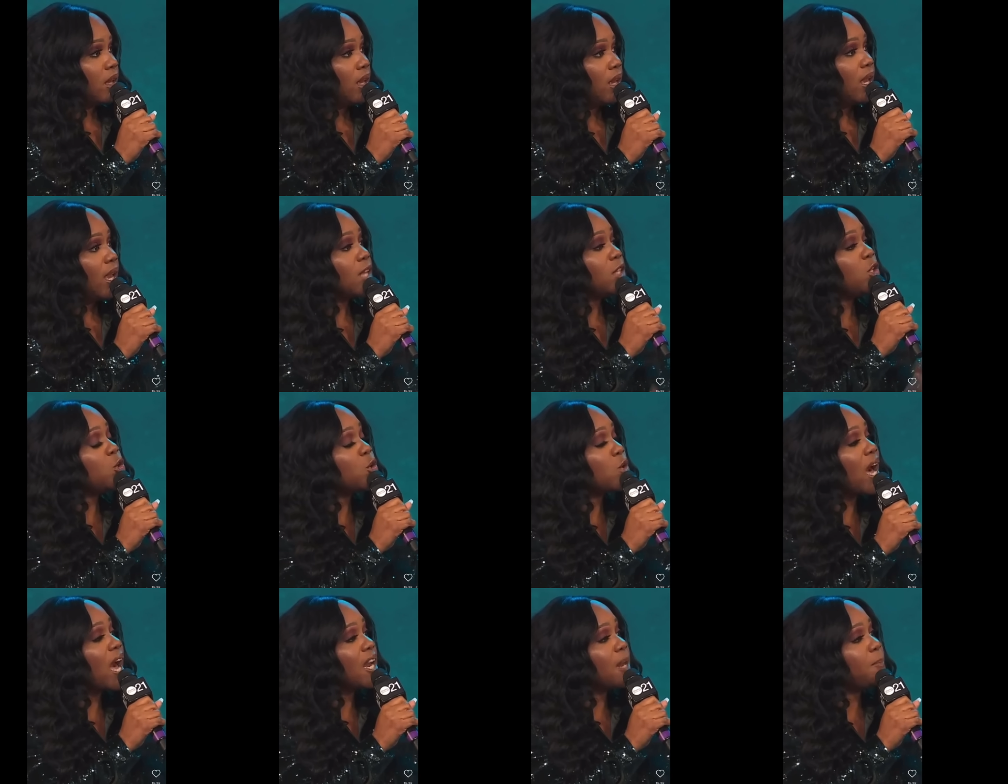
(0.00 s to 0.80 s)
And you
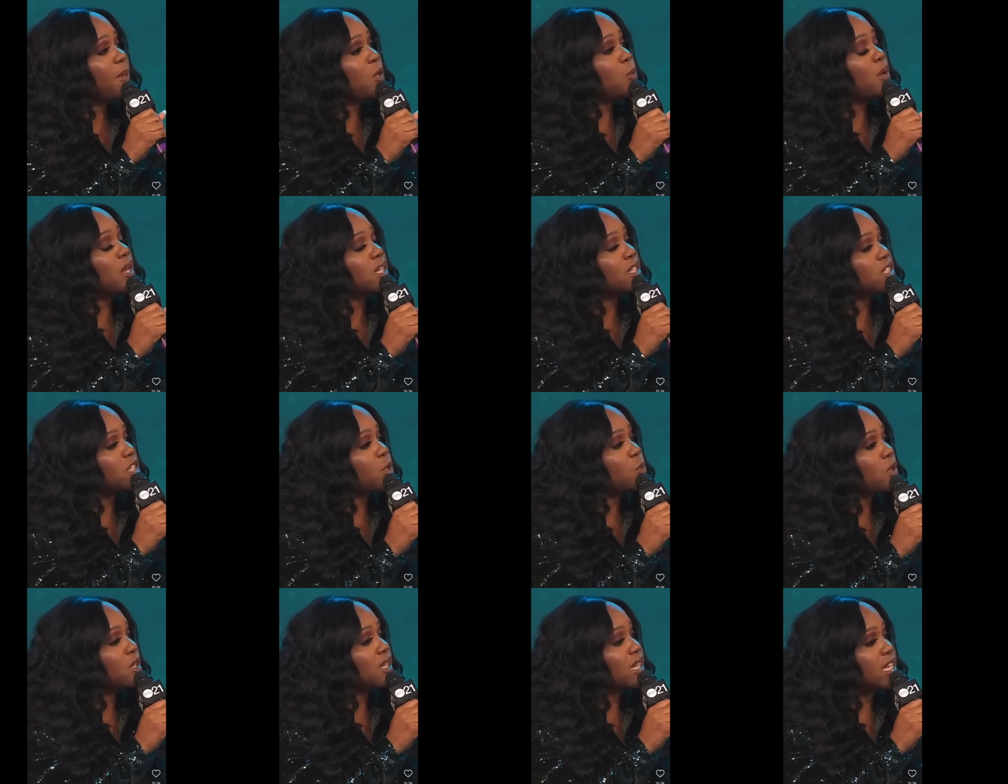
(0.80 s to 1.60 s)
got to be willing to
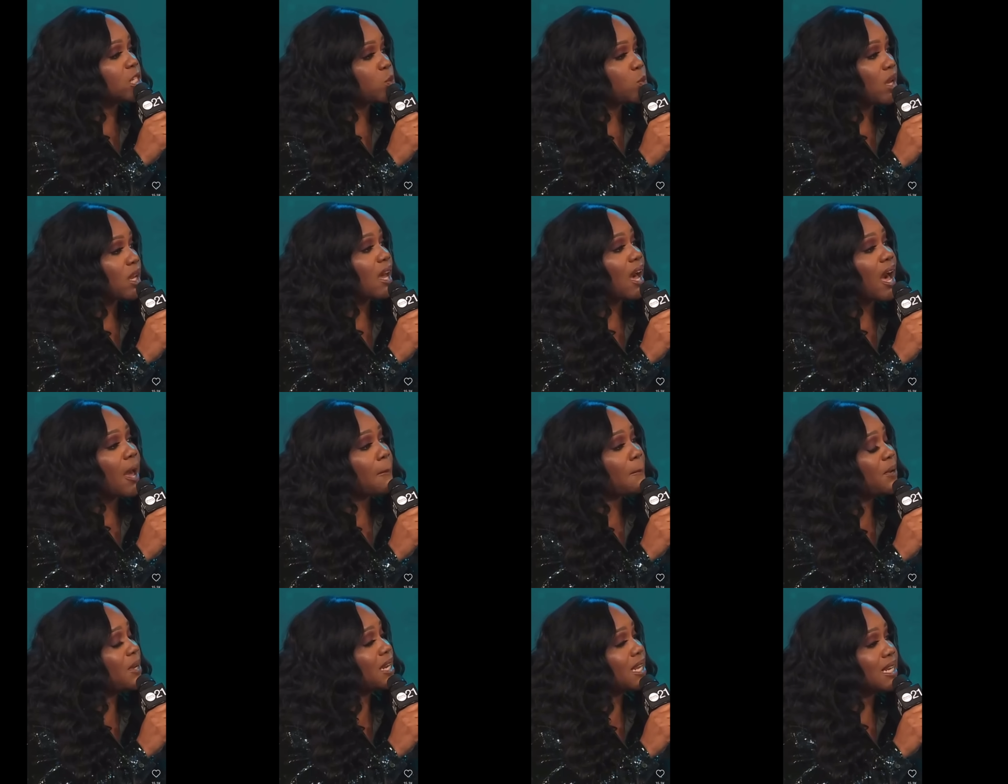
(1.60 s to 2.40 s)
release what God
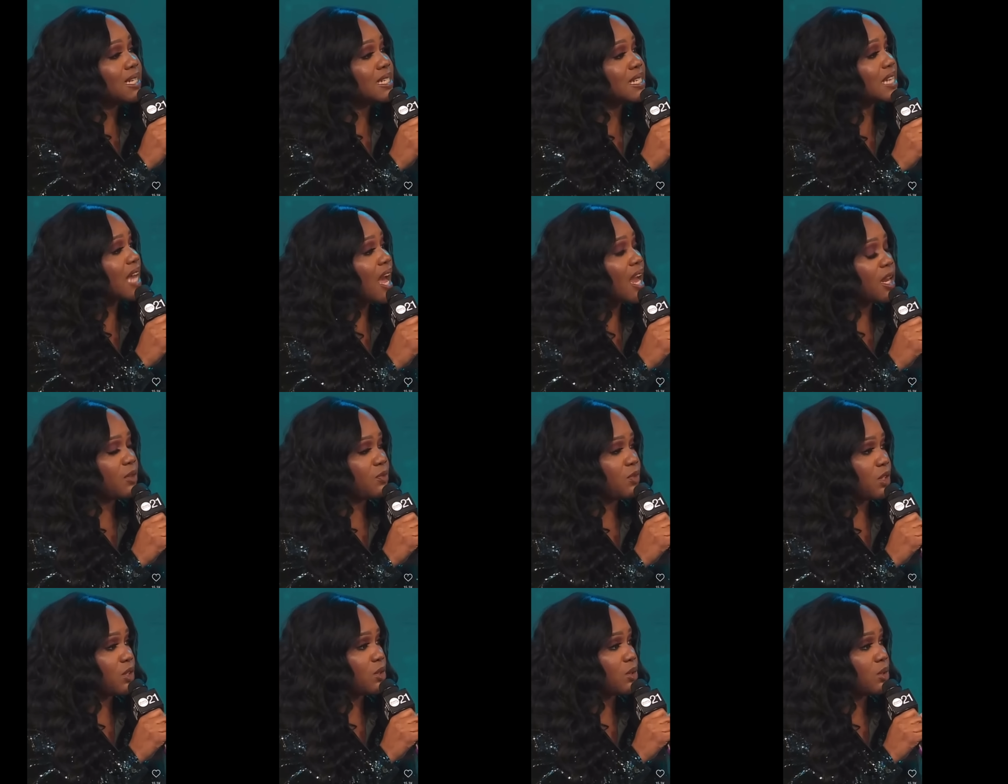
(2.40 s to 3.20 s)
put inside of
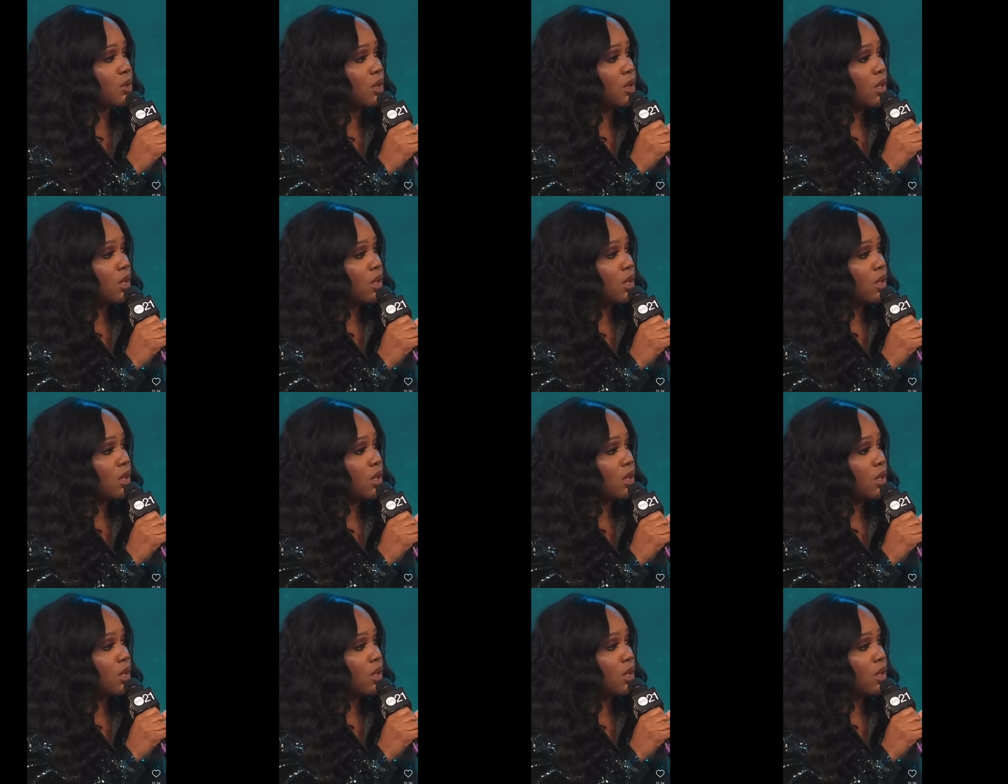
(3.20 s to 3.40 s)
you.